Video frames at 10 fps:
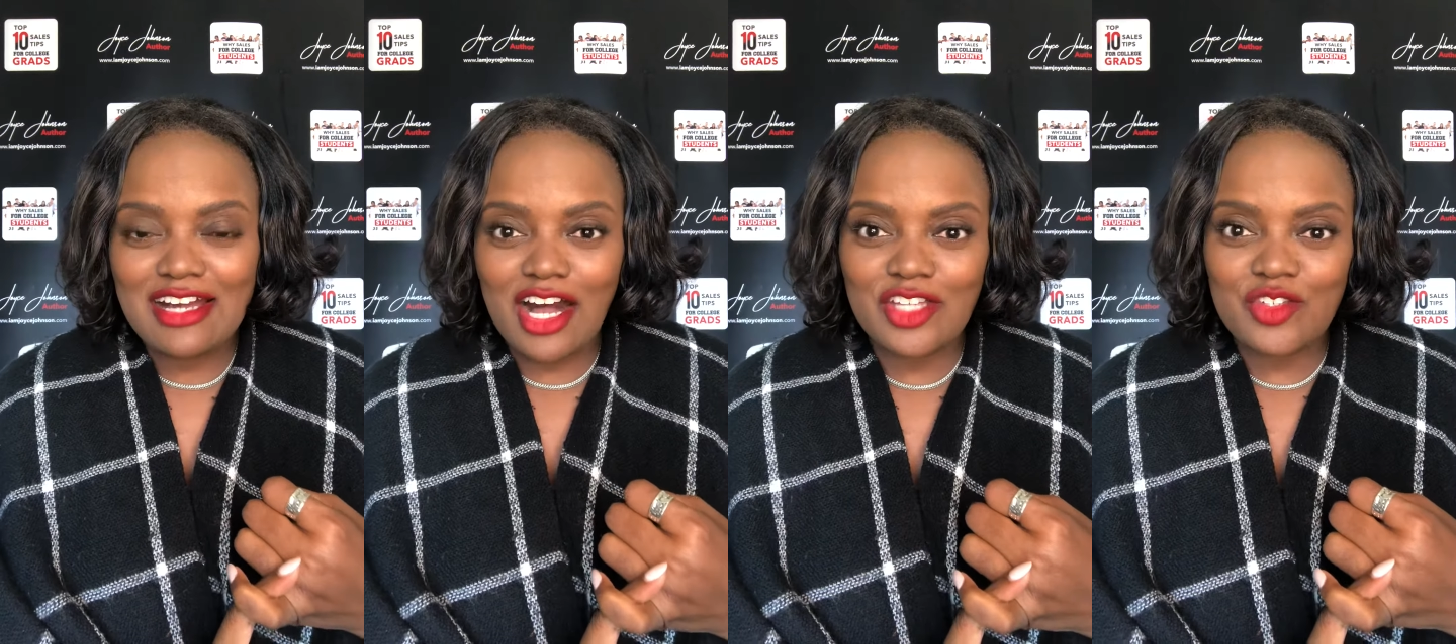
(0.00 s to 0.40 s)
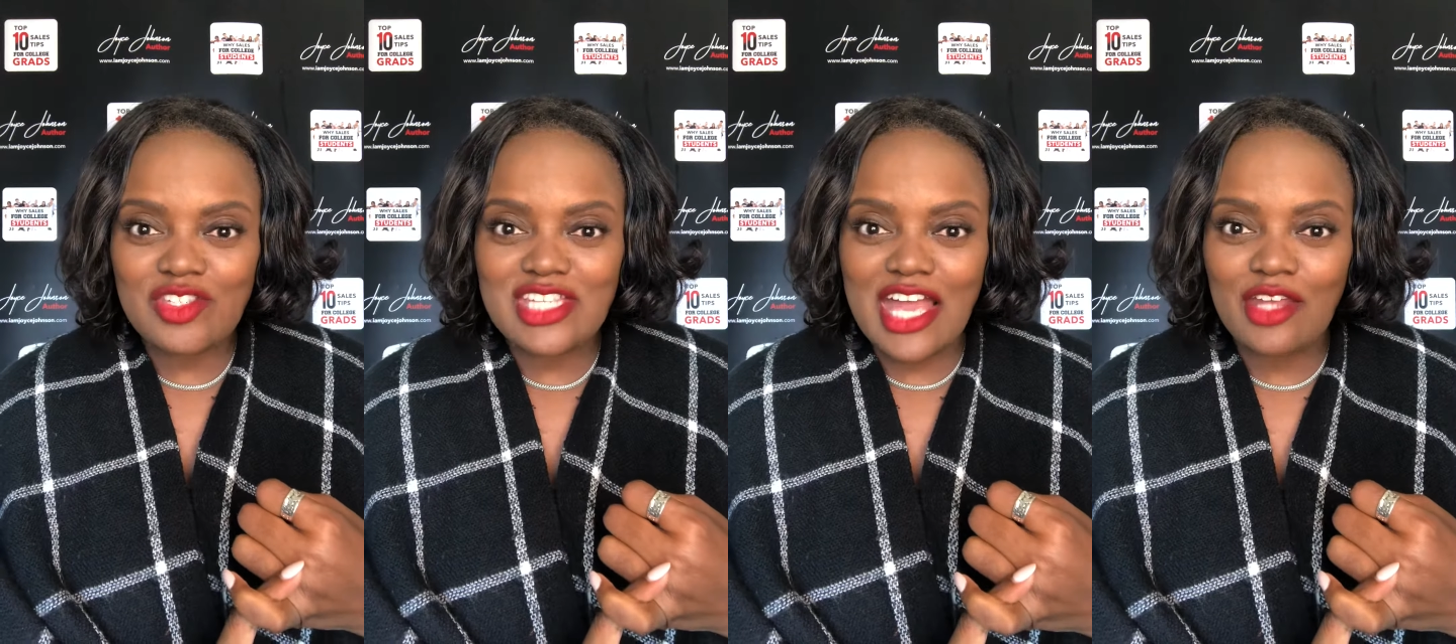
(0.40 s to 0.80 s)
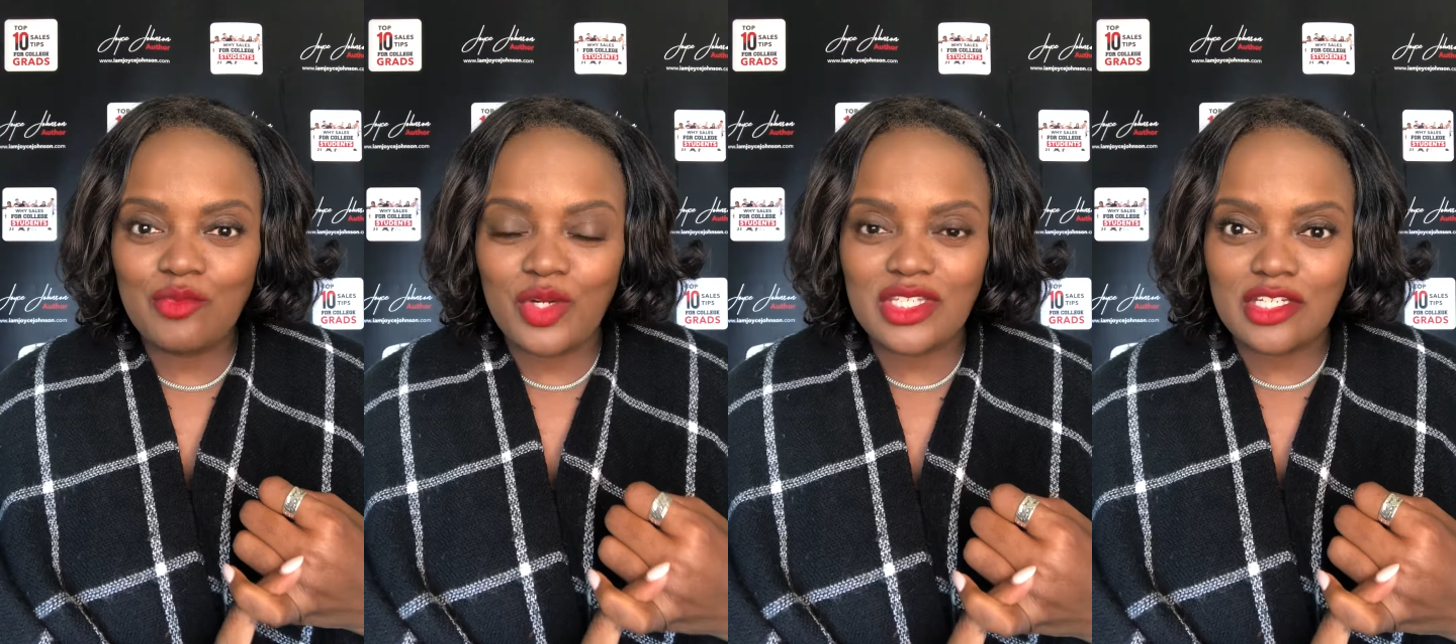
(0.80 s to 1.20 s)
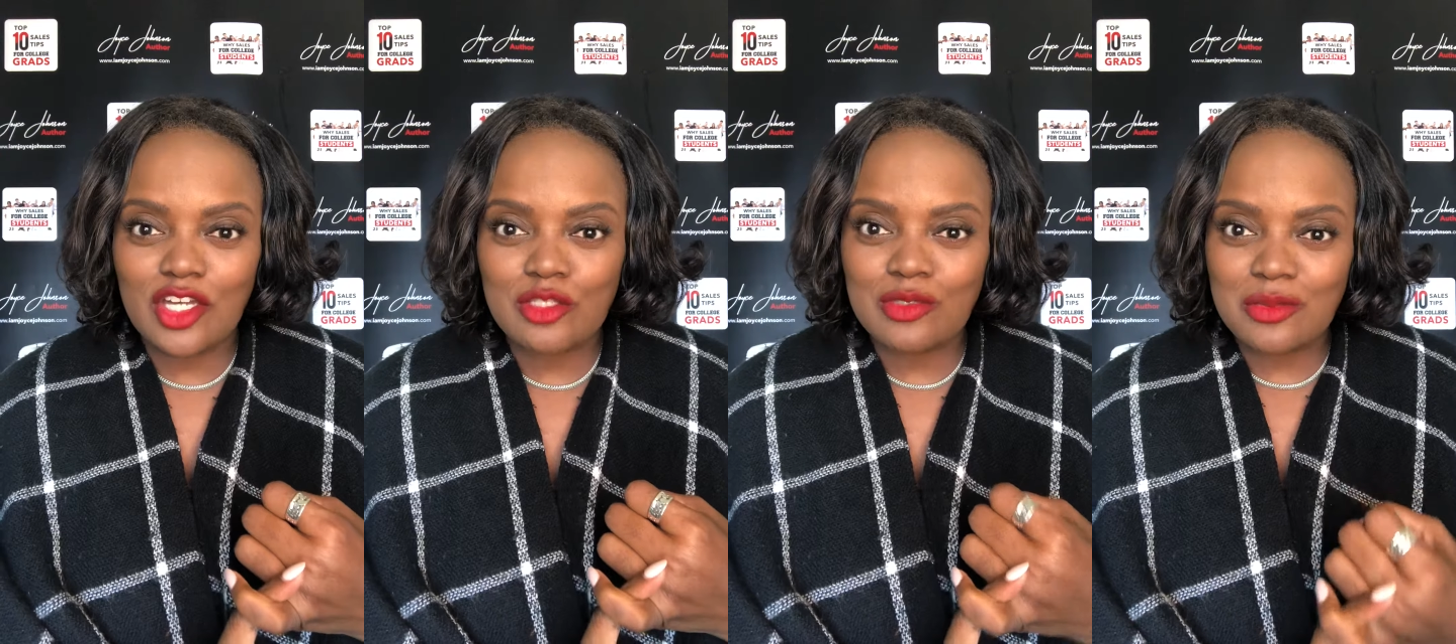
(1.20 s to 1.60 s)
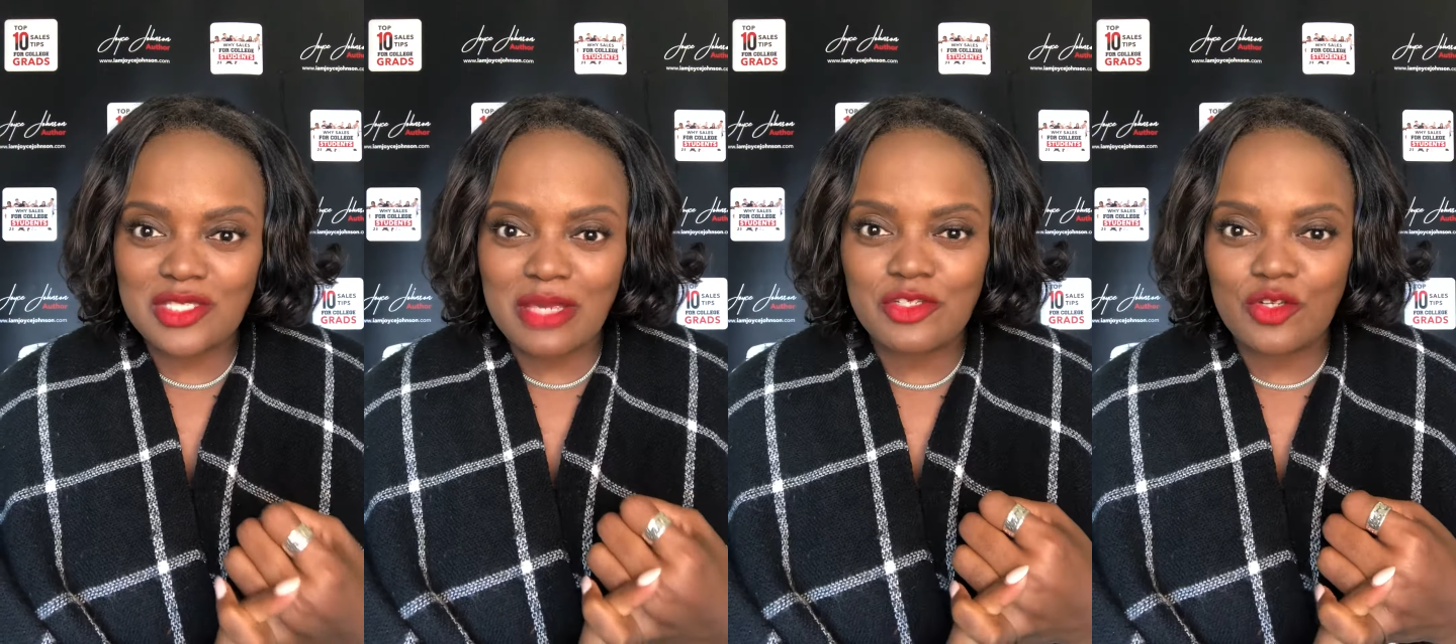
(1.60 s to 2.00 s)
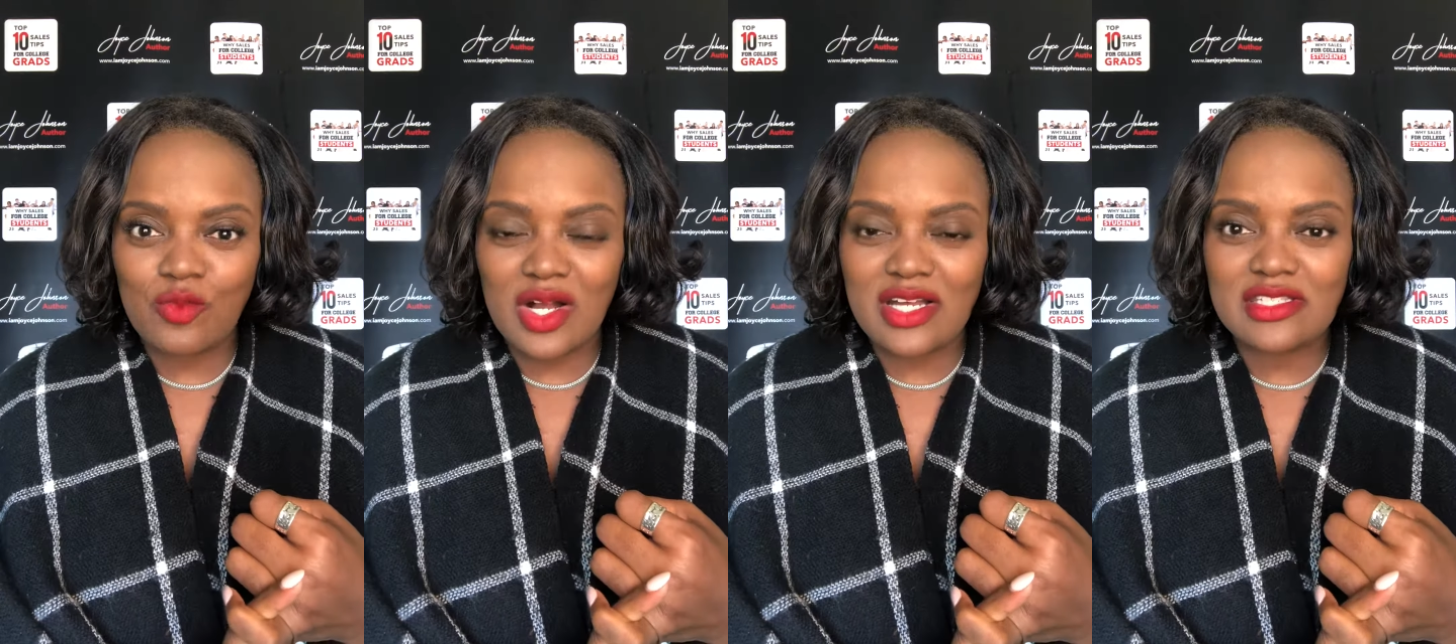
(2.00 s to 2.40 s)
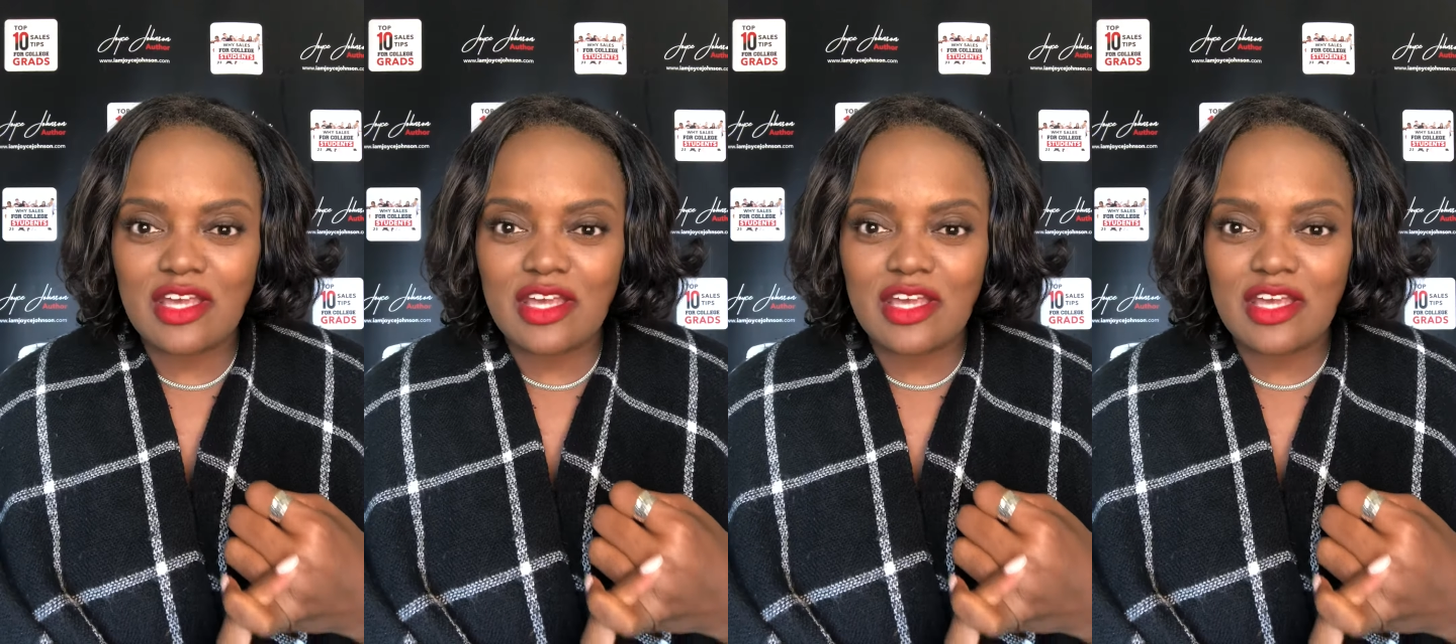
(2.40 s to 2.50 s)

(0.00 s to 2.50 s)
Understand what the customer's perception was